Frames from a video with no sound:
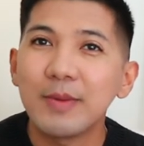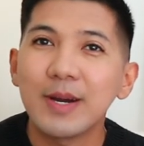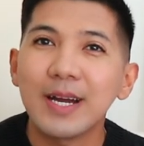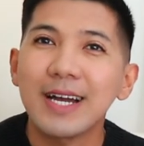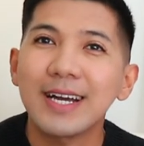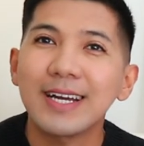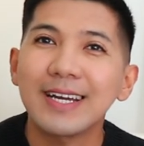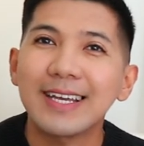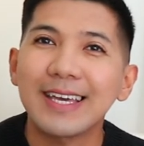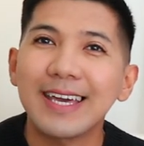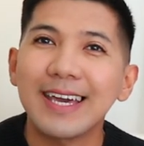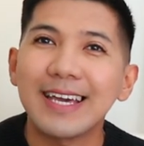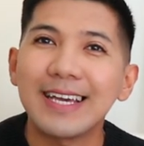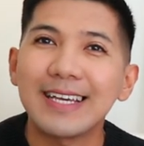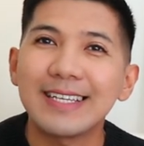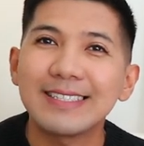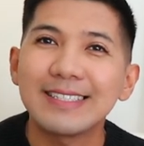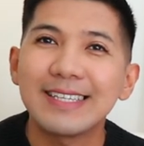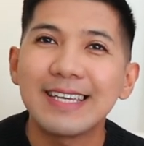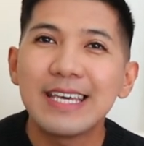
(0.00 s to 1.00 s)
mga
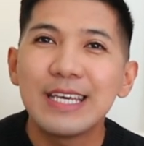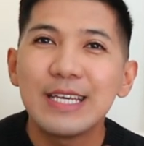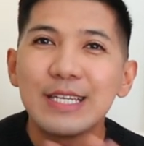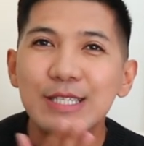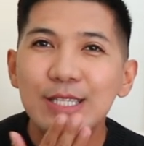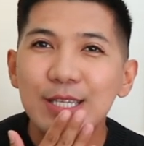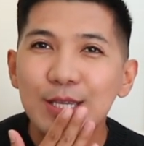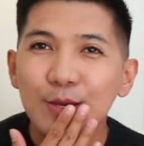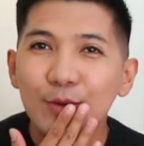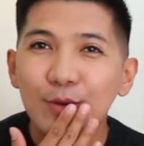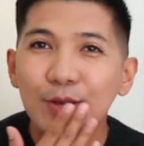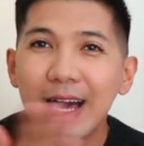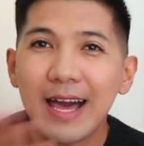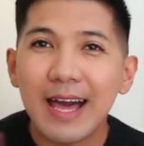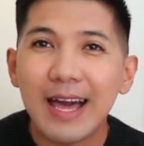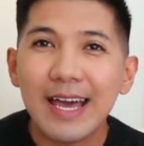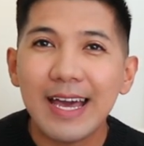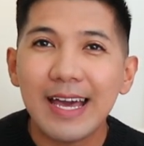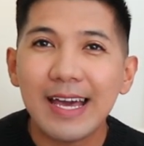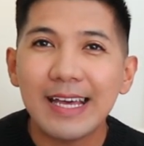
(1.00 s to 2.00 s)
kakis. See you
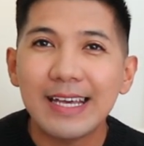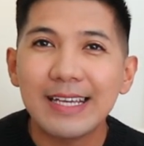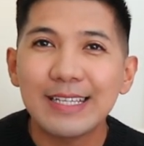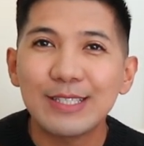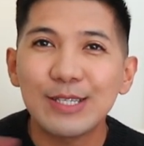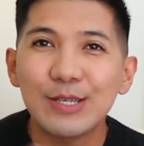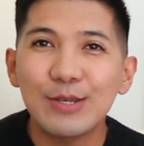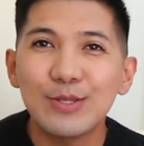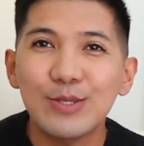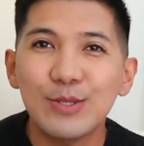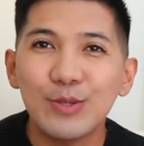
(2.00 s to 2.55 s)
guys! See you